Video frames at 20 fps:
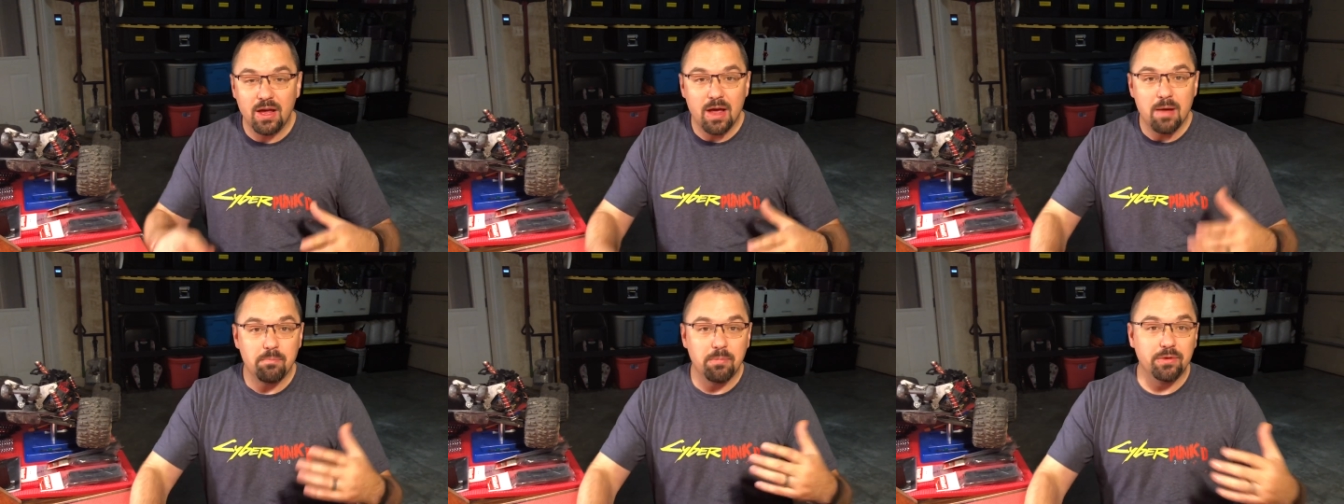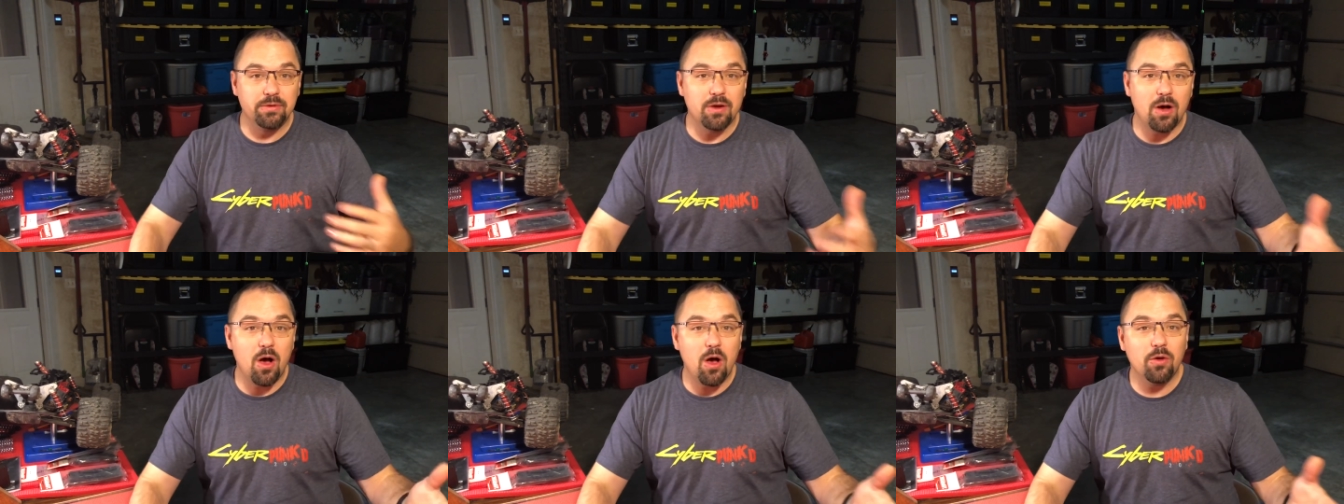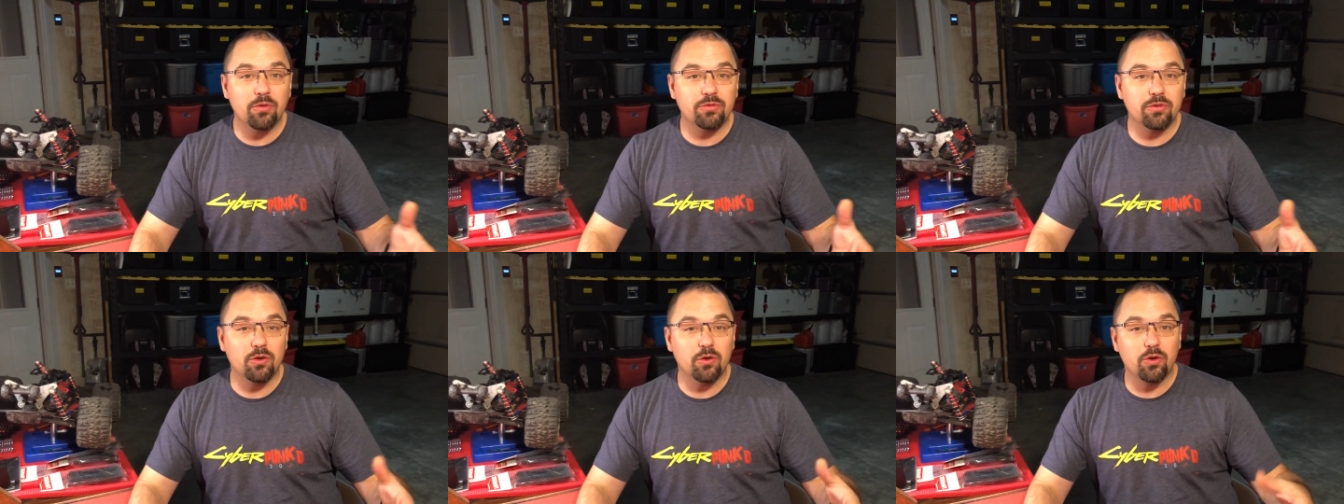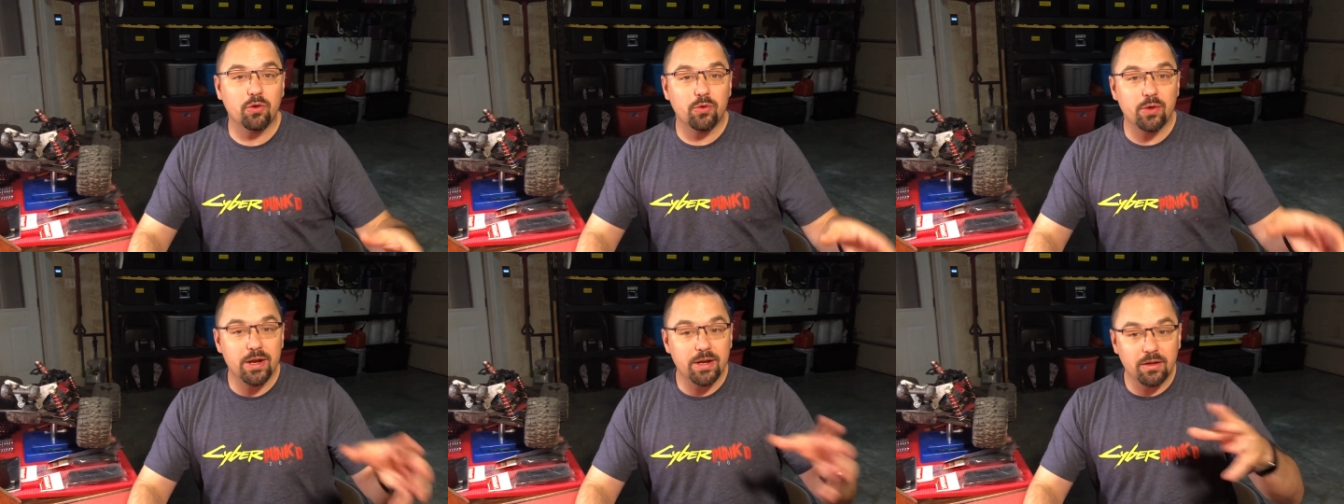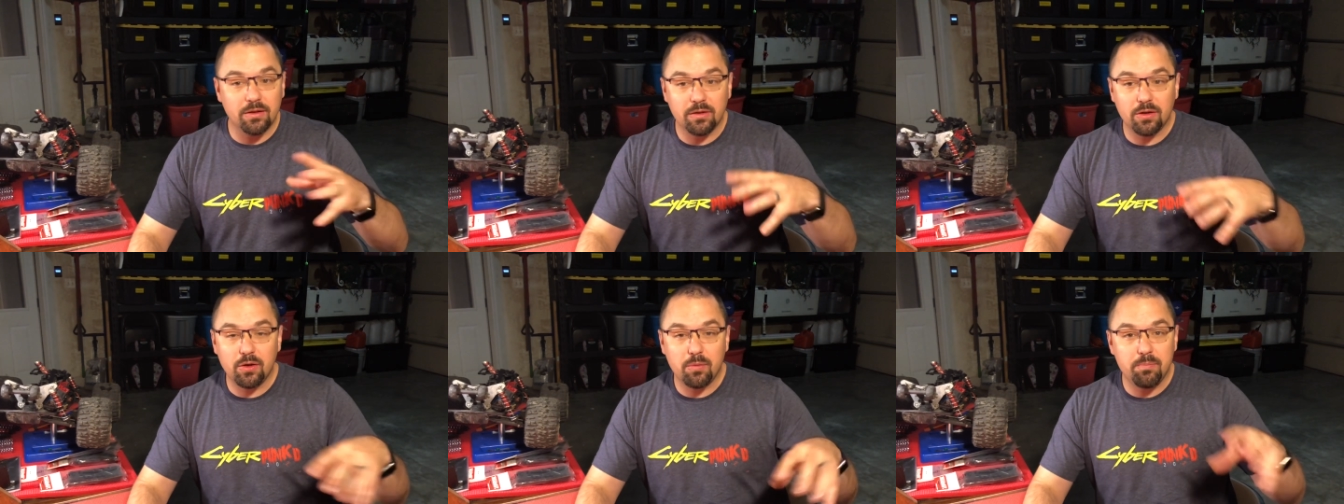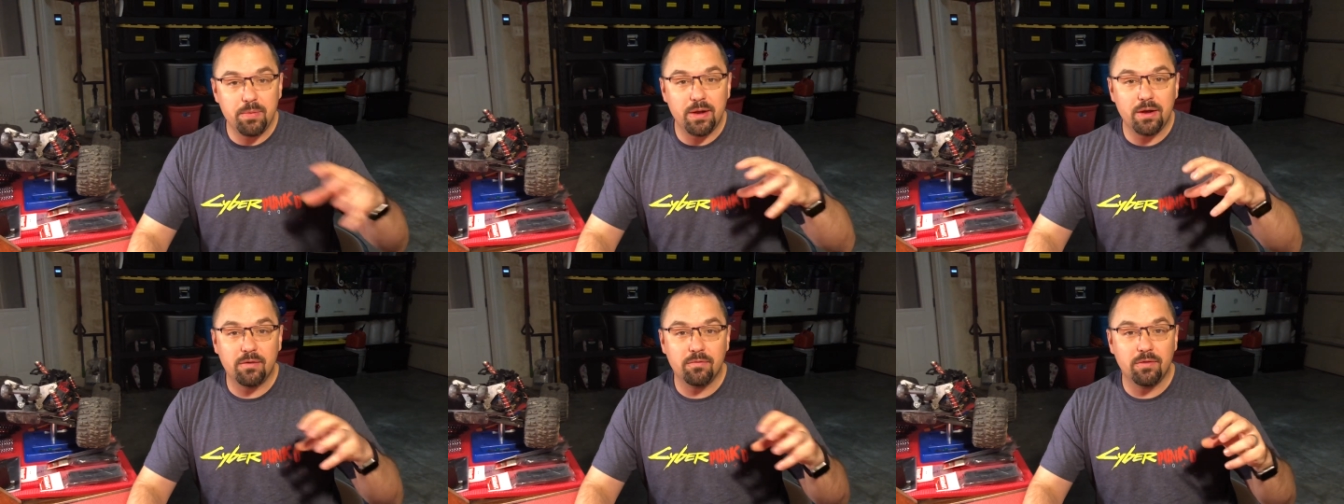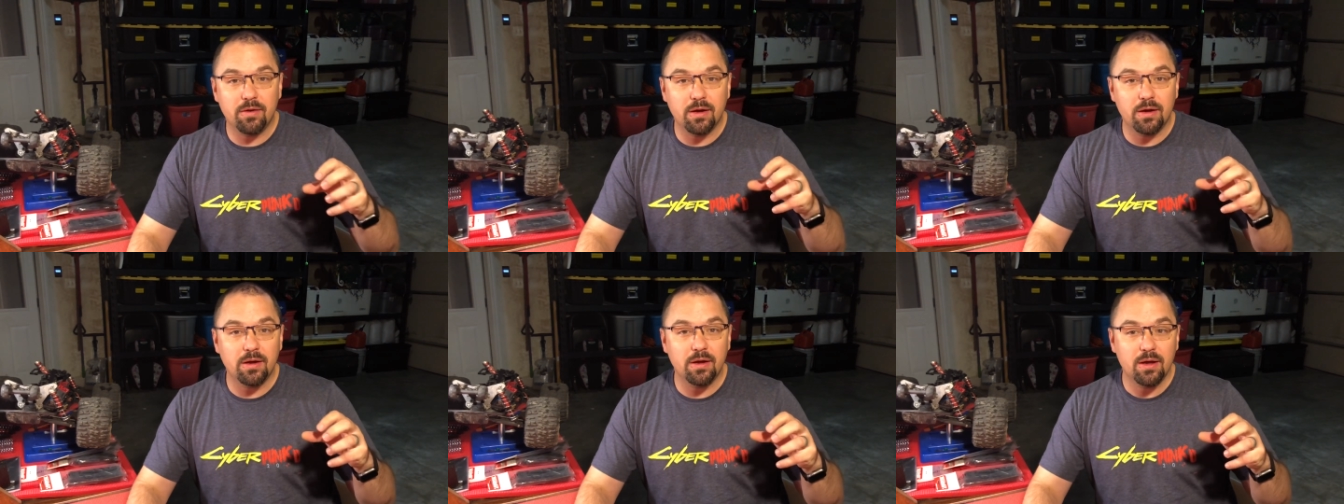but to also create a little bit of
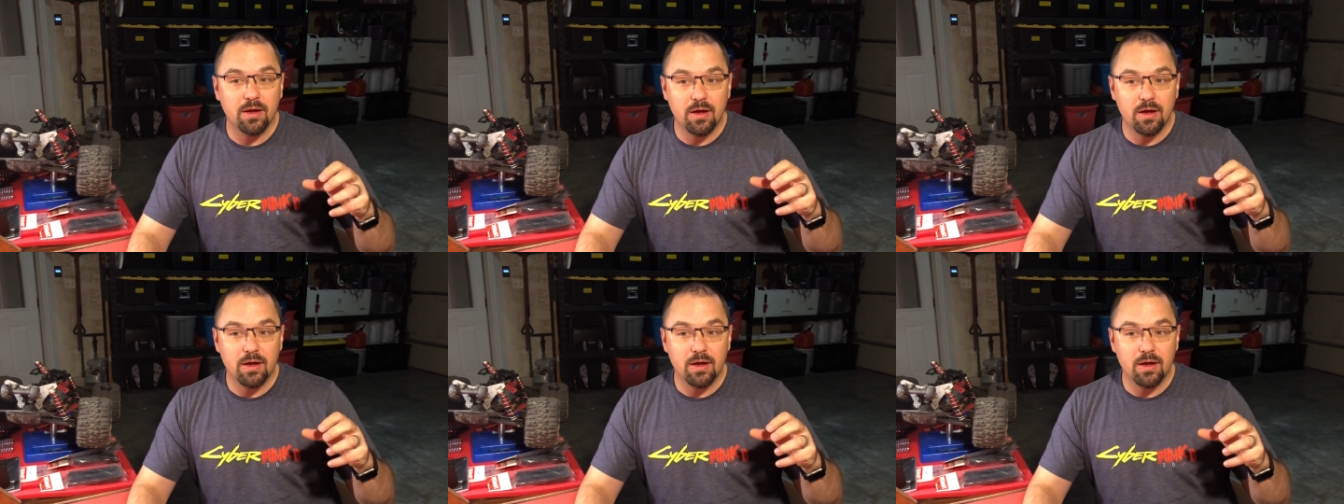a